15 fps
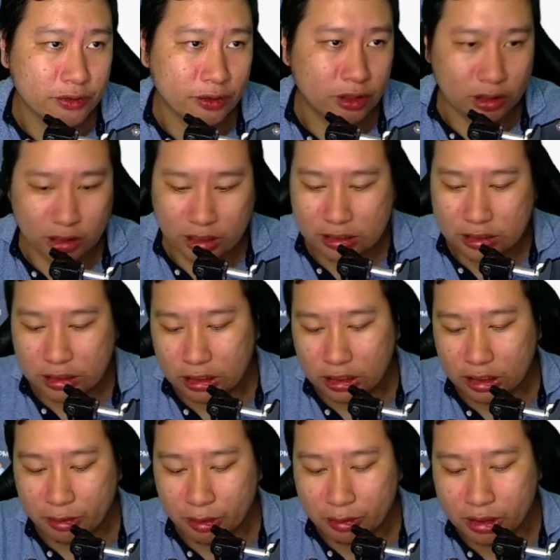let's say,
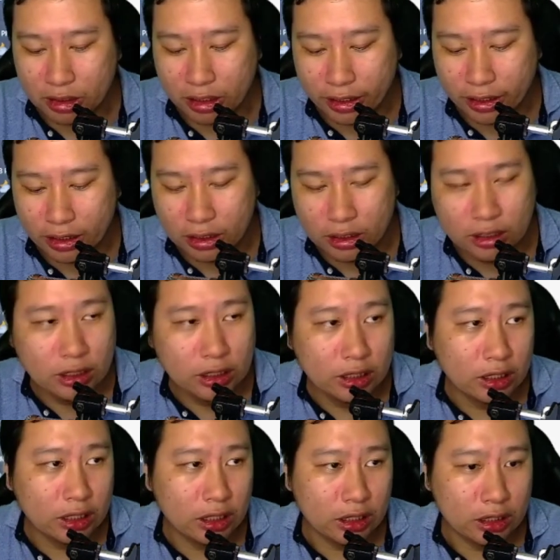maybe like,
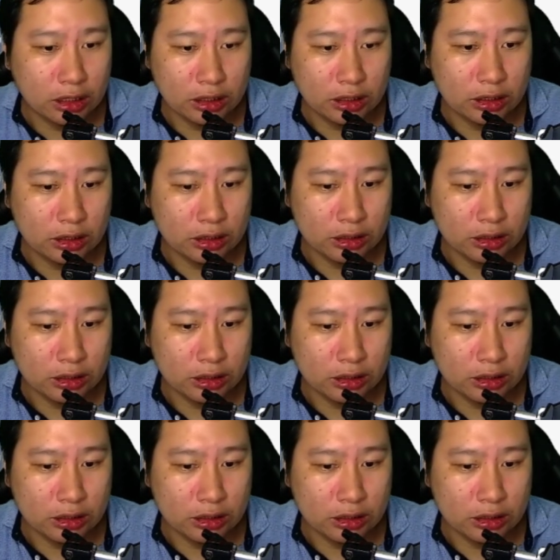uh,